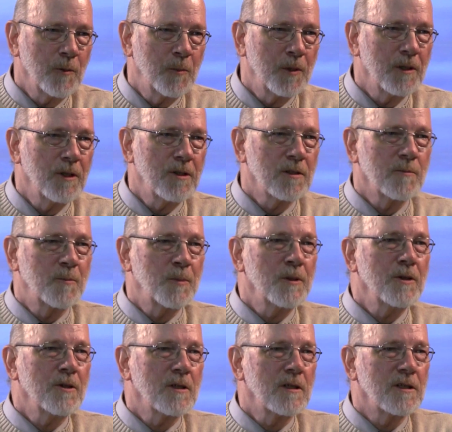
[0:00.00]
Well,
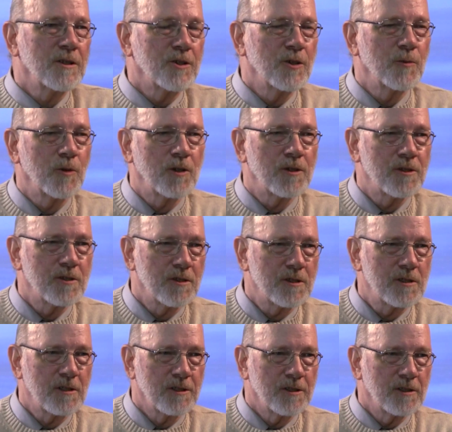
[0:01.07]
politi- politically and
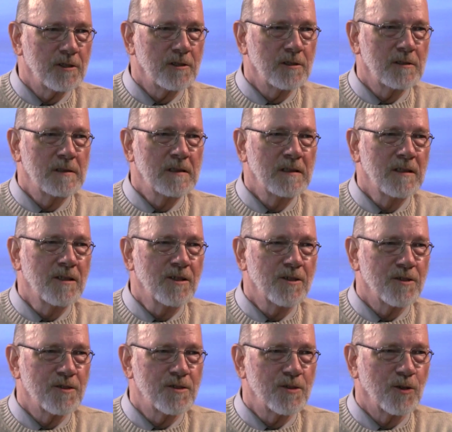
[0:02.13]
religiously
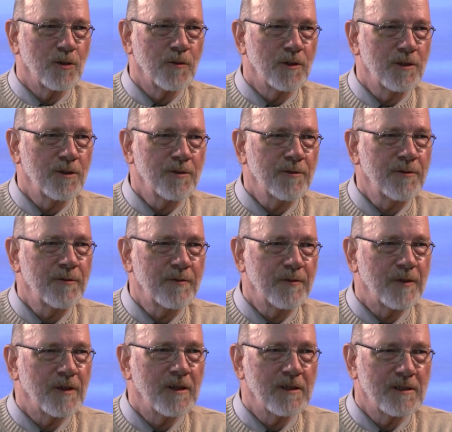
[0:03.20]

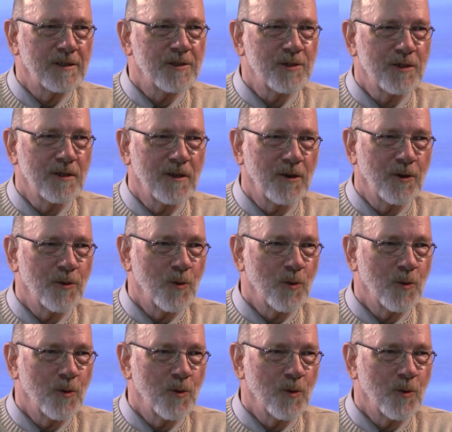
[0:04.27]
conservative uh, is,